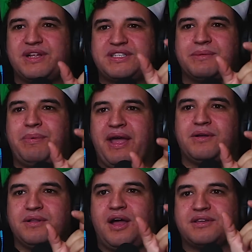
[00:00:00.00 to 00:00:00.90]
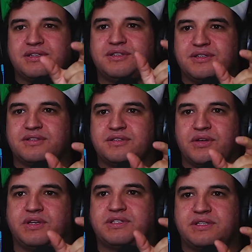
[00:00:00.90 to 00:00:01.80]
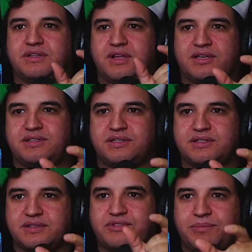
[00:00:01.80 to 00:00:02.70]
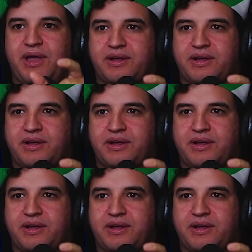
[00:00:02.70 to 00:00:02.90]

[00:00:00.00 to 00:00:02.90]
Well, it's tobacco lozenges. So it's lozenges of tobacco.